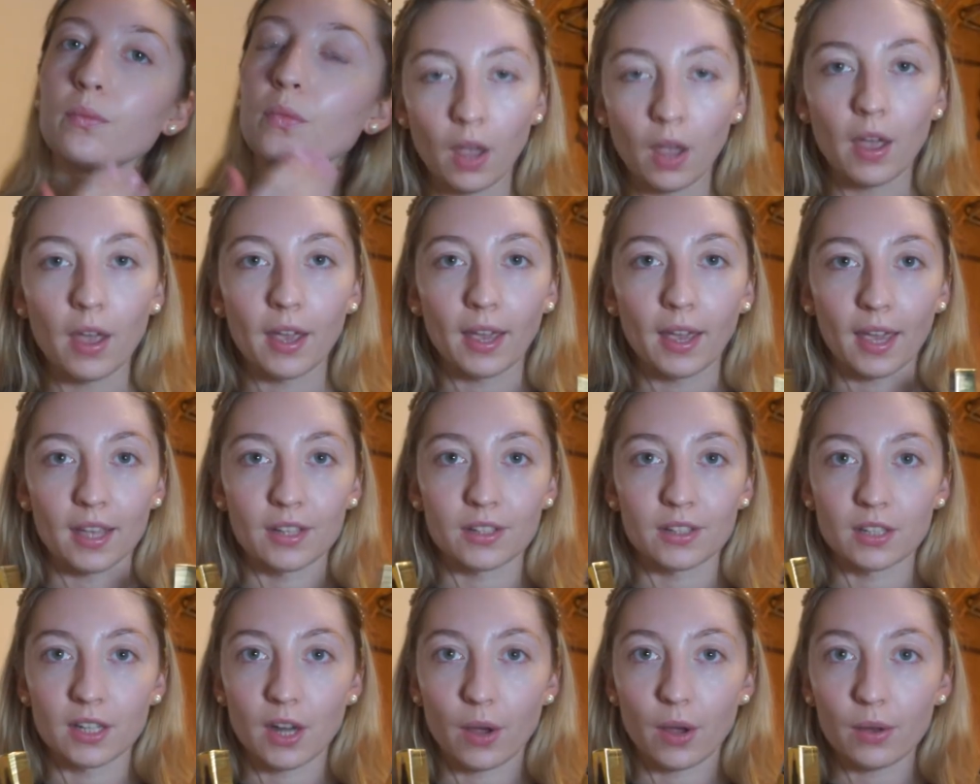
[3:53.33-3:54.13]
Okay, so
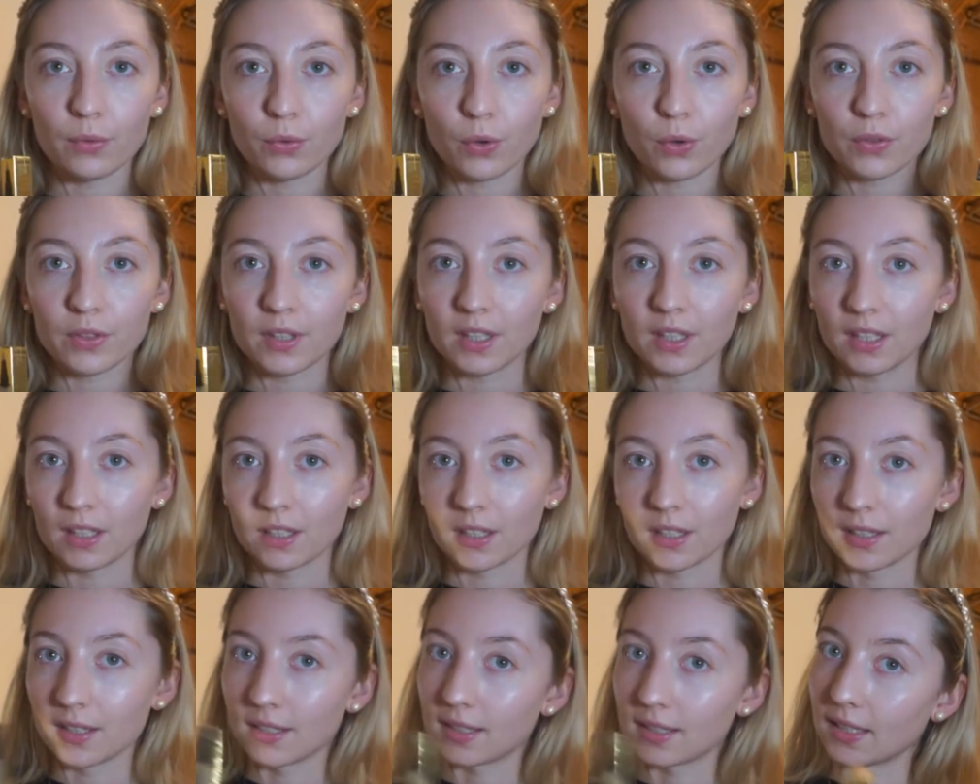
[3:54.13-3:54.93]
now I've got the
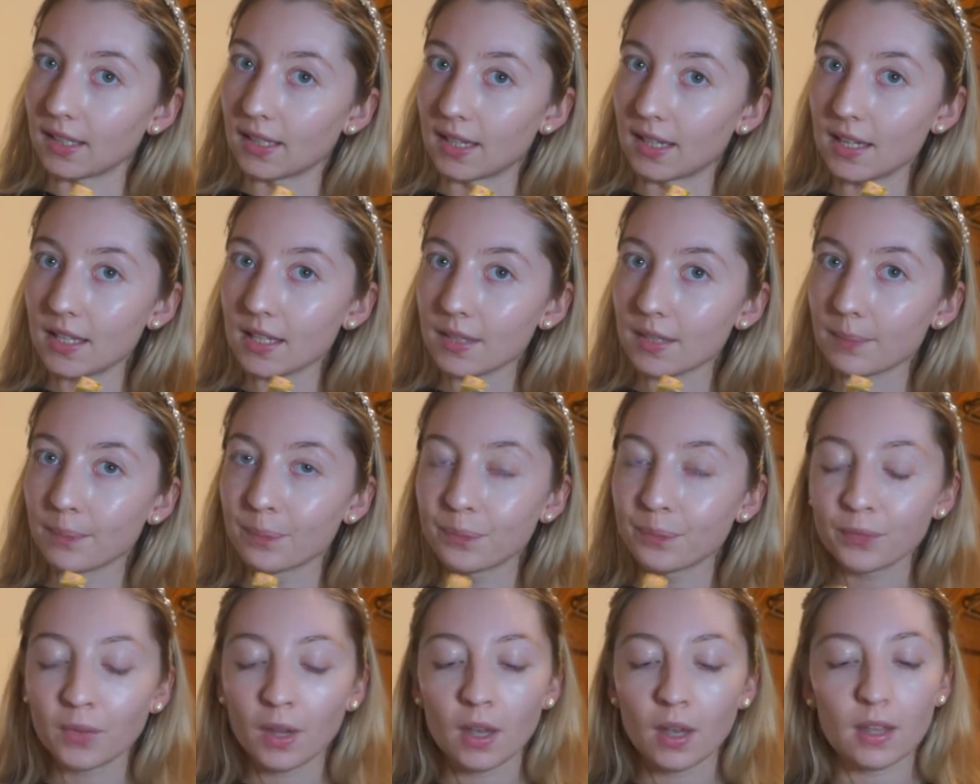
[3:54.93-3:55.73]
concealers.
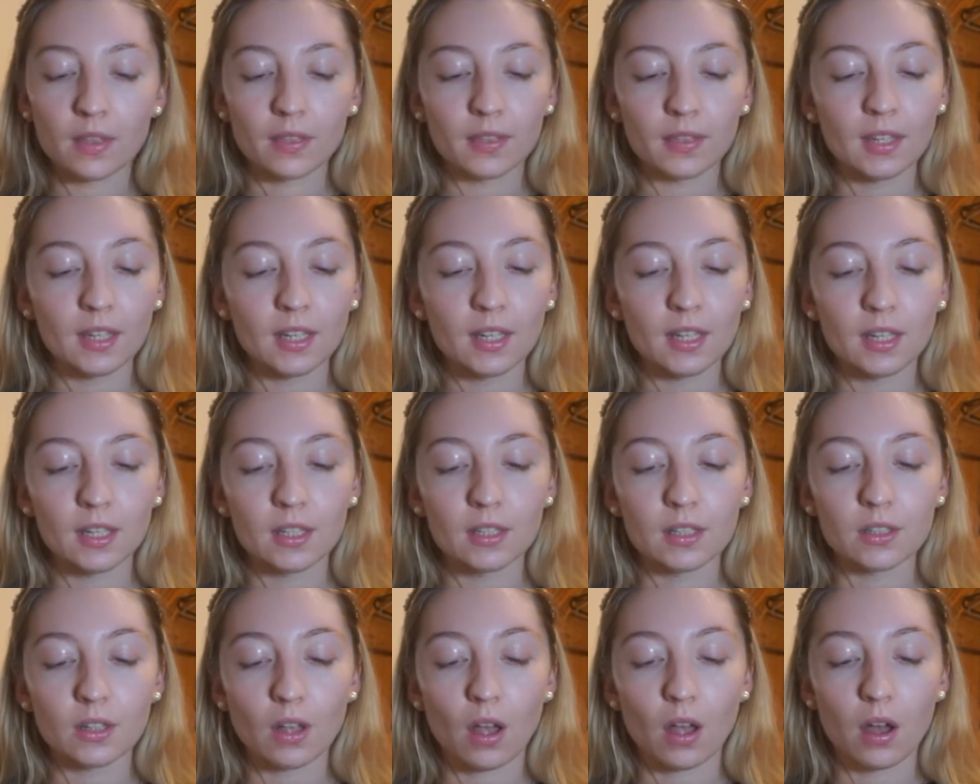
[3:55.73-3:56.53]

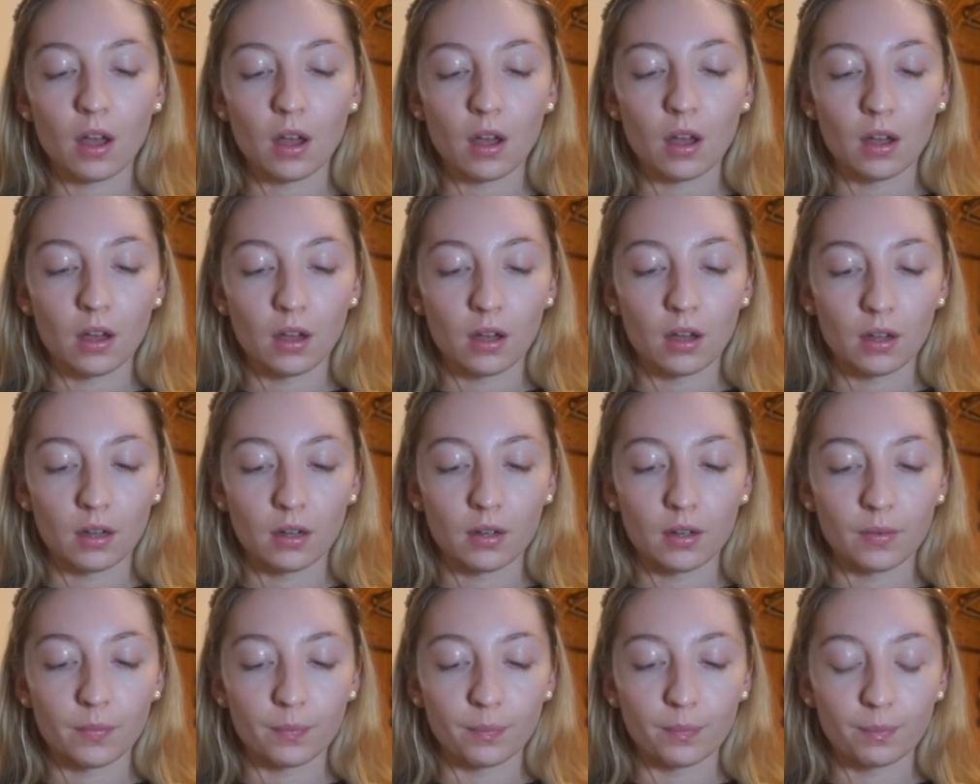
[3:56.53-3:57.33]
These are
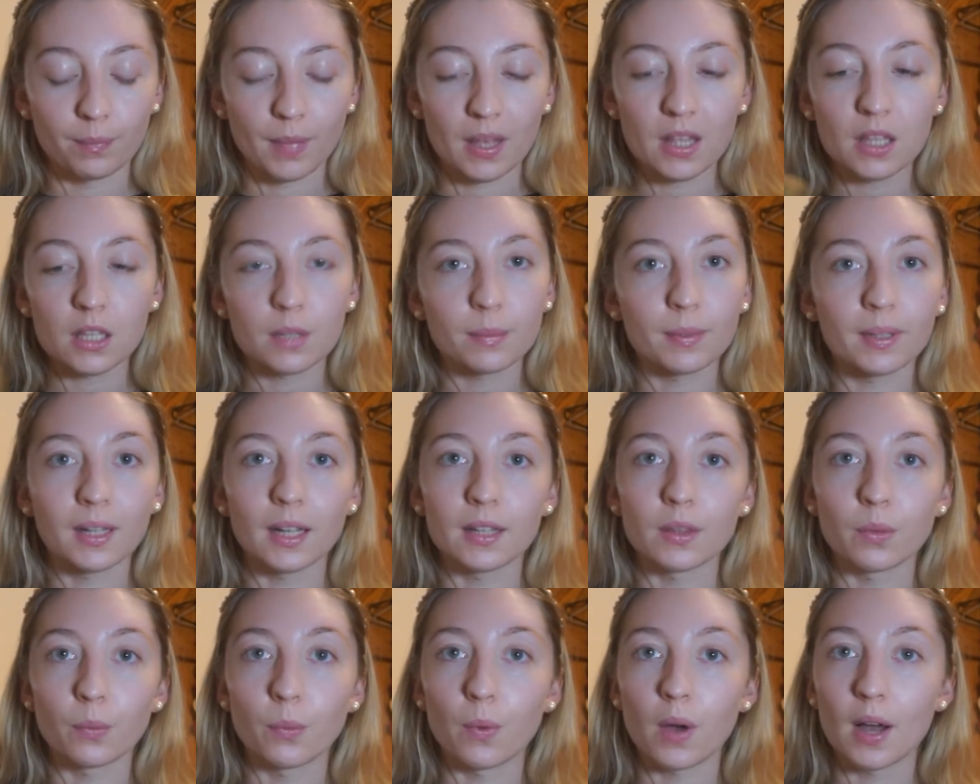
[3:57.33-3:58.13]
meant to be like the
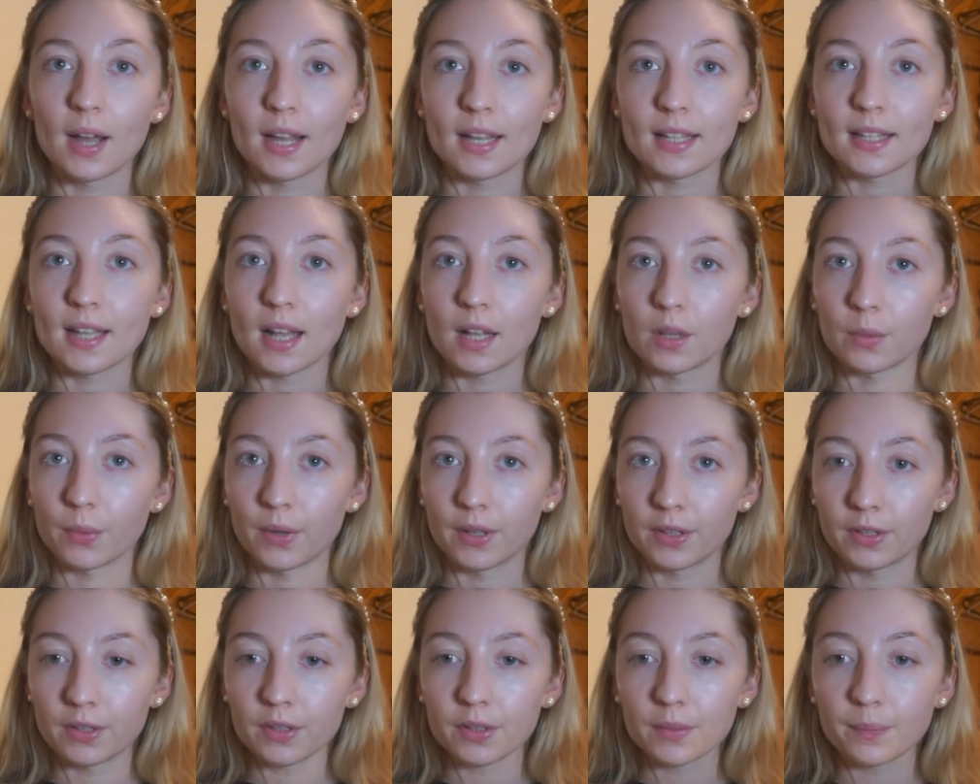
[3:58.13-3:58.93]
YSL
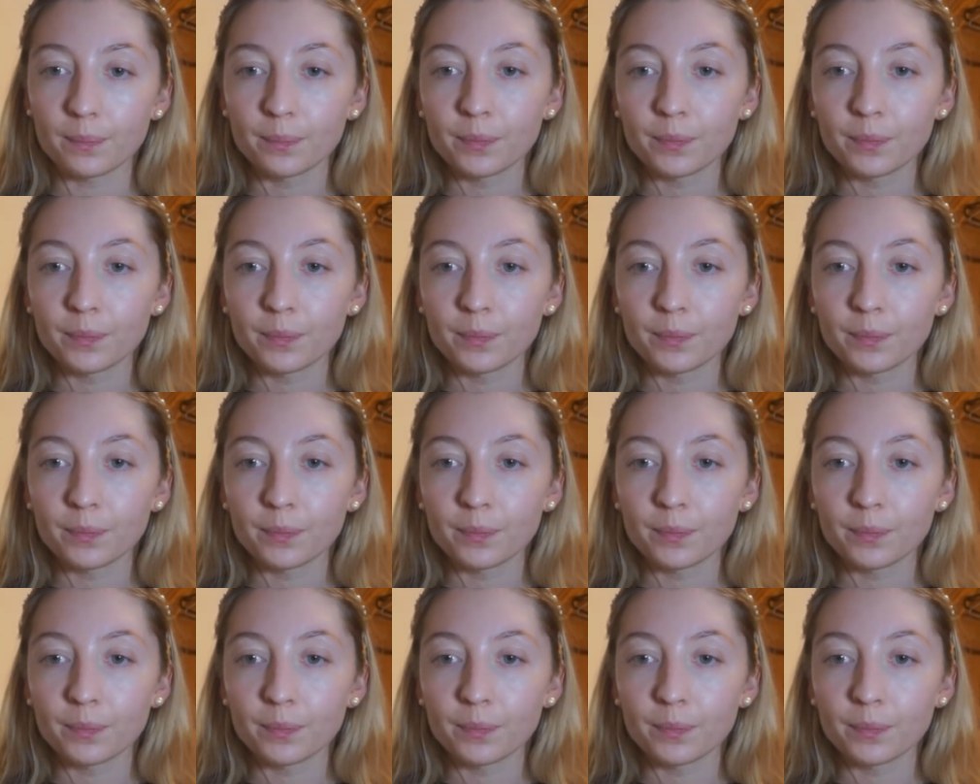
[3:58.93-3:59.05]
ones.